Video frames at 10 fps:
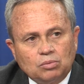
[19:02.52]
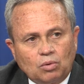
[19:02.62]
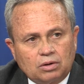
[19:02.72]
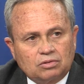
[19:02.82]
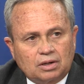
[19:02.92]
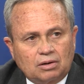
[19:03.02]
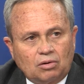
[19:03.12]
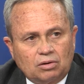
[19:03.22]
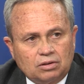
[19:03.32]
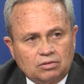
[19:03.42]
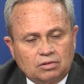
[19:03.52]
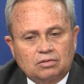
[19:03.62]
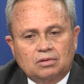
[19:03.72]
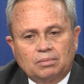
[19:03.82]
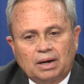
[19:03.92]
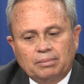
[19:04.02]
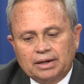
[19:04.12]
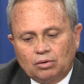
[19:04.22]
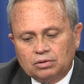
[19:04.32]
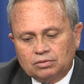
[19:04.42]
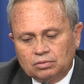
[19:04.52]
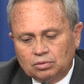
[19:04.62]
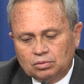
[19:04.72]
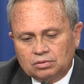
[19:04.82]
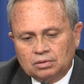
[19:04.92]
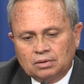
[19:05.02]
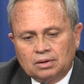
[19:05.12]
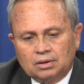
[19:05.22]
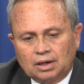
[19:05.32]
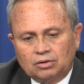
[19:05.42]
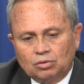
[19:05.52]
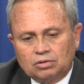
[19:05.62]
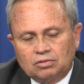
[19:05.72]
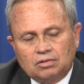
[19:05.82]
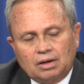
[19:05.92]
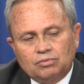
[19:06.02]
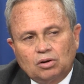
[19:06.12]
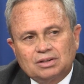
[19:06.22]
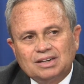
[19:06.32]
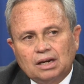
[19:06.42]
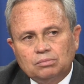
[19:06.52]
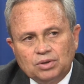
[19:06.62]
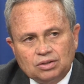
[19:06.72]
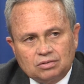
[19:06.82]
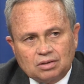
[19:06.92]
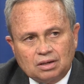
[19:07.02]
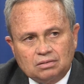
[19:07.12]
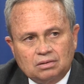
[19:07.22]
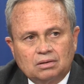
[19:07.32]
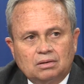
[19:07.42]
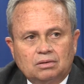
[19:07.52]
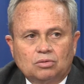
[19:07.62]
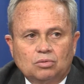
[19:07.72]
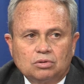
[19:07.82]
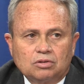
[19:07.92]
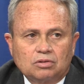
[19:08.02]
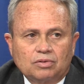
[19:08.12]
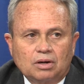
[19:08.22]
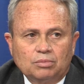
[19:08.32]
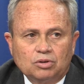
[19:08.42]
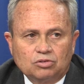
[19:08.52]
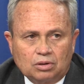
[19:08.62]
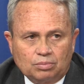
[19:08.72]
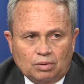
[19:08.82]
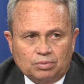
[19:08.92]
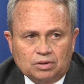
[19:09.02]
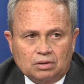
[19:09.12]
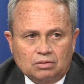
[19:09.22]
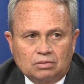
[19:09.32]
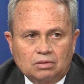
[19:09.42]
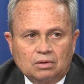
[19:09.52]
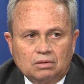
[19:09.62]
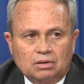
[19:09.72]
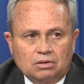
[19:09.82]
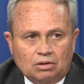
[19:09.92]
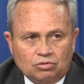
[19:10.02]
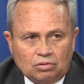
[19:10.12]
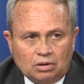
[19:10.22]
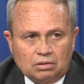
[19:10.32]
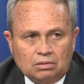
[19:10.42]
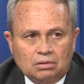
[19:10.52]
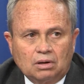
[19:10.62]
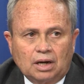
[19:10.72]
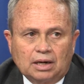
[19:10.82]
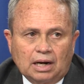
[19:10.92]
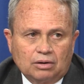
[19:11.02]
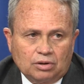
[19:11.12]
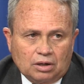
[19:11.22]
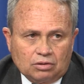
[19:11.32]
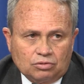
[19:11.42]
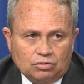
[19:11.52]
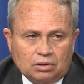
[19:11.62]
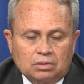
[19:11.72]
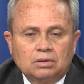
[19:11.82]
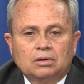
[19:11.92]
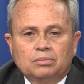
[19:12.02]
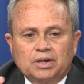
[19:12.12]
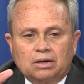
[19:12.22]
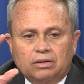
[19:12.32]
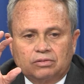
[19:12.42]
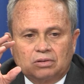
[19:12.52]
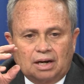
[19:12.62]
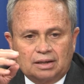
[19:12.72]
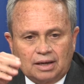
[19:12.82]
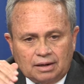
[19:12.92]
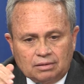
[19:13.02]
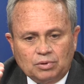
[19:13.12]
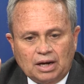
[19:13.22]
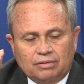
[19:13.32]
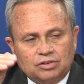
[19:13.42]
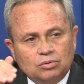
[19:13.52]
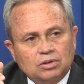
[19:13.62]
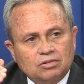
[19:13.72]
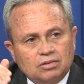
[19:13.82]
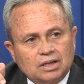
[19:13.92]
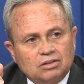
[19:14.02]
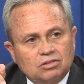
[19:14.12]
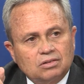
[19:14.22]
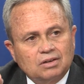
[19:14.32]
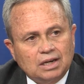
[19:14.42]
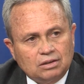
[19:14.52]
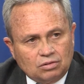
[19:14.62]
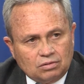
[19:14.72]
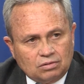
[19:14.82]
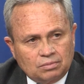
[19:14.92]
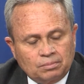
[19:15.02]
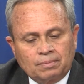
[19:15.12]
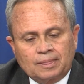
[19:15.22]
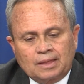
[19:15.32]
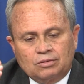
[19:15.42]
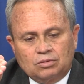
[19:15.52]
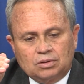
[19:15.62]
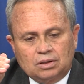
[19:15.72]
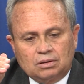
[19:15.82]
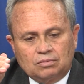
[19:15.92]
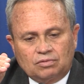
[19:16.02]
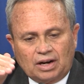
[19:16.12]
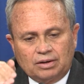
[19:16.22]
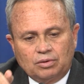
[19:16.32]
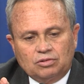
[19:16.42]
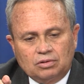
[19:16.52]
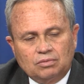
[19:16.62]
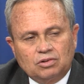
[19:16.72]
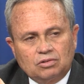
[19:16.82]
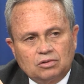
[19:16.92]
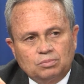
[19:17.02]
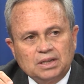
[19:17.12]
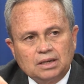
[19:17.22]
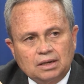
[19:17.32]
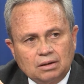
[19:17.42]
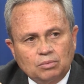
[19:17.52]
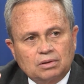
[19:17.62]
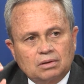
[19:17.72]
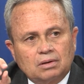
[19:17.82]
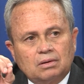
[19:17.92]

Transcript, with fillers: the ones that are on the system. I might also note that notices have not yet been sent to owners of commercial properties, industrial and agricultural, because again, we have to do this thing in stages. So the valuation division is beginning with